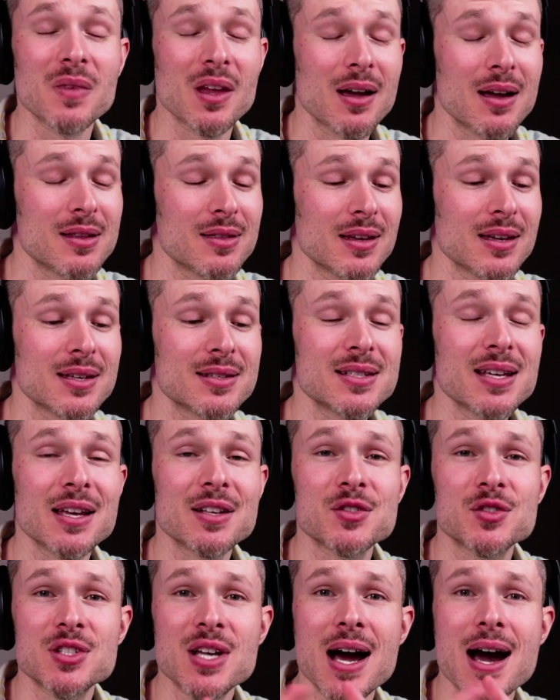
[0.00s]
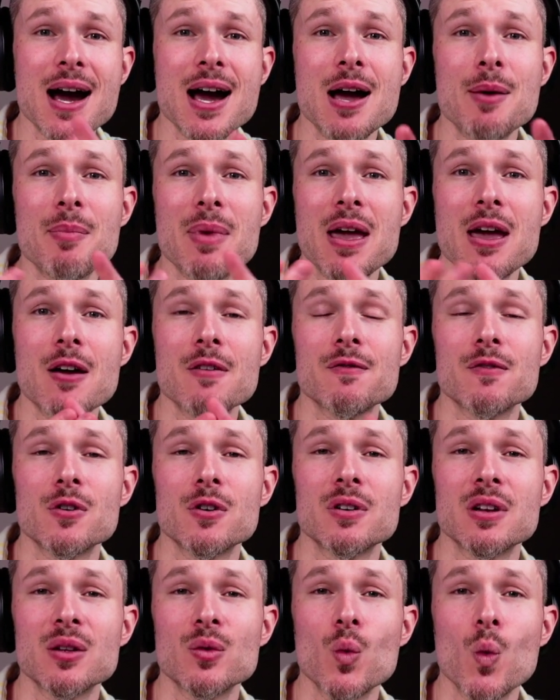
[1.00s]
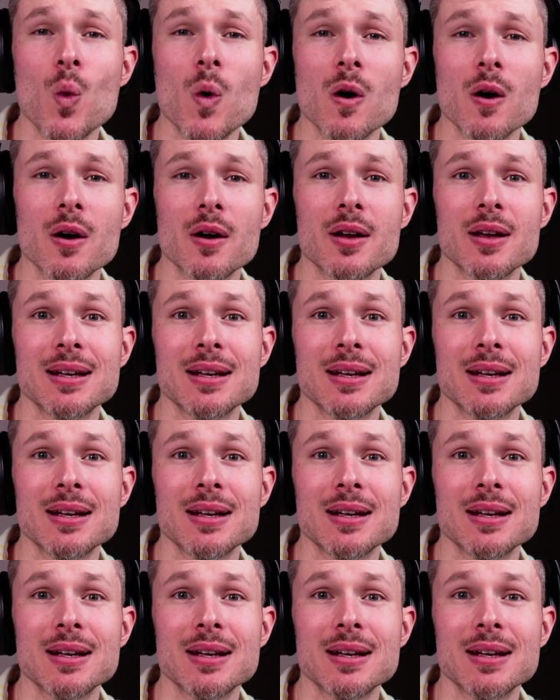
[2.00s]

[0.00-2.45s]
I think it takes time, effort, and work.